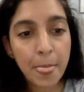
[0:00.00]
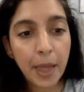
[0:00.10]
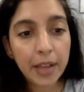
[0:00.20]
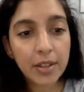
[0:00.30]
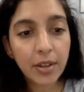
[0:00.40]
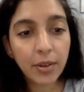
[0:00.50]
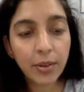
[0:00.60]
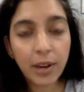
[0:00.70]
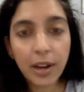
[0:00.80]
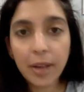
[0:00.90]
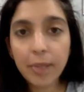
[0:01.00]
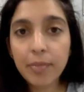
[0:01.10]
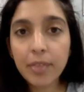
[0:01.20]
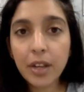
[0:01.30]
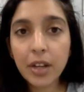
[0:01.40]
And
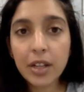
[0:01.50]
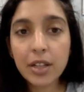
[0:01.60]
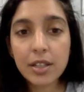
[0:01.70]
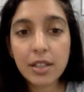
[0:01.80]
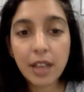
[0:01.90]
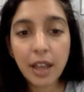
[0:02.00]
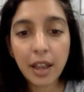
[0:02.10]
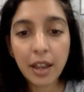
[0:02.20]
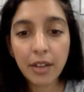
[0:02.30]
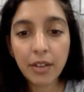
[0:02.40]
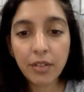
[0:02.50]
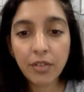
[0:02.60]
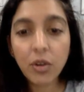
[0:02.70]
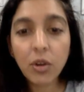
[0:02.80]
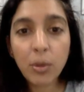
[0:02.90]
so there is a
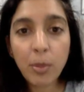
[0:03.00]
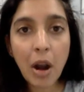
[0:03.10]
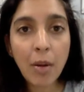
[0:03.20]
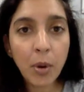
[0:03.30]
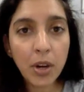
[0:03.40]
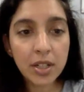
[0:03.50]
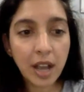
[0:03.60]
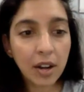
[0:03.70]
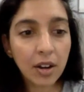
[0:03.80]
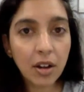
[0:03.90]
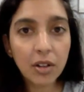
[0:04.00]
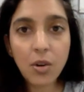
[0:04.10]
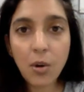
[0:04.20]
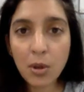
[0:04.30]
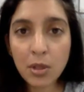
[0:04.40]
full PowerPoint deck on
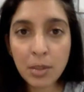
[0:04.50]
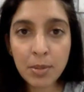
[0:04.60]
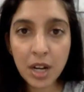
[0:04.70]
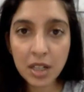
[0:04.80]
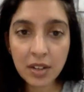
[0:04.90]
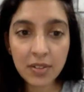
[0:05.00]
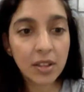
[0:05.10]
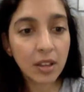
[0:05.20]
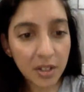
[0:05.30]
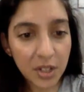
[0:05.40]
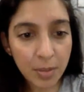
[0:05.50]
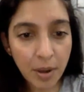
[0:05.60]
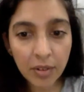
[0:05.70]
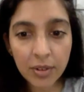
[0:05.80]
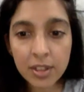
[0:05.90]
goals, objectives, and logic
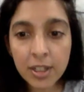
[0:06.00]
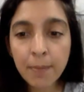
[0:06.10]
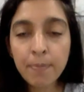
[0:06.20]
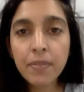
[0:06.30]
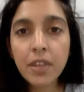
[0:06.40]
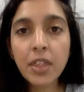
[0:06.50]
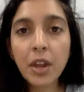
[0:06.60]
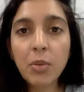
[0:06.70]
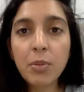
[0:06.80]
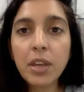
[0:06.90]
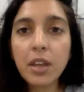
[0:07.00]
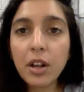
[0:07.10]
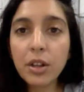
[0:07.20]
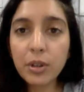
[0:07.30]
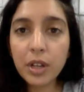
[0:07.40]
models that'll be
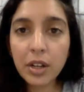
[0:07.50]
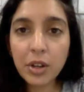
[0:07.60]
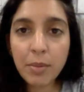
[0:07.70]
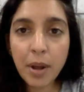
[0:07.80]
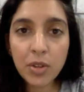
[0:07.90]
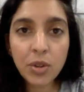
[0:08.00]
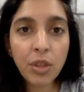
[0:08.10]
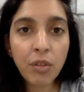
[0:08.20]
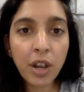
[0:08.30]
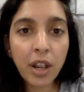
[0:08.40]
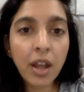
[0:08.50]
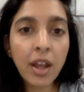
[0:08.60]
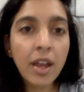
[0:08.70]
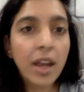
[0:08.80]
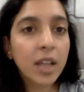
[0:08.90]
included in your Module 3,
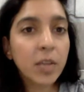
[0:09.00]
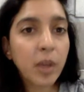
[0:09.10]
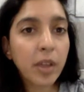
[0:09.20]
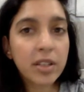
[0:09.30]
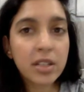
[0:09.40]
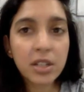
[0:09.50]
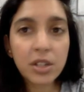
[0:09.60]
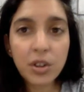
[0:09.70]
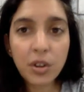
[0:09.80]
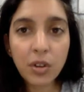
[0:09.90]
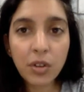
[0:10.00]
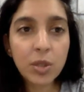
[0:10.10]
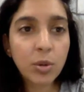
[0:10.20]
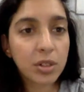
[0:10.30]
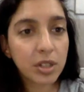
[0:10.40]
as well as additional
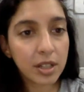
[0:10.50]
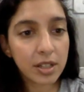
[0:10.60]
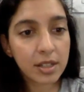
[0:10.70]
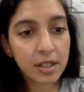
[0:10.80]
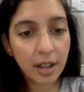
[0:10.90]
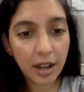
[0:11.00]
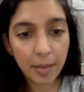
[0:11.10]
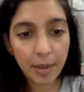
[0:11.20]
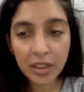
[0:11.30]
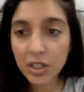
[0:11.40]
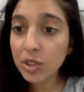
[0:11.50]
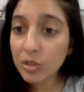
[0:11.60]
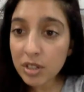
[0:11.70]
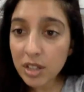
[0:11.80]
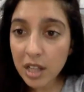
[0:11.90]
resources at the
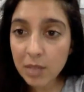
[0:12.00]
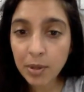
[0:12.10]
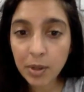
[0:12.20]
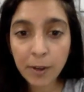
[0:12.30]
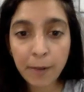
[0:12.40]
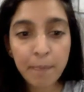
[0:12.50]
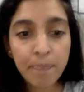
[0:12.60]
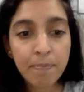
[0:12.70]
Children's Hospital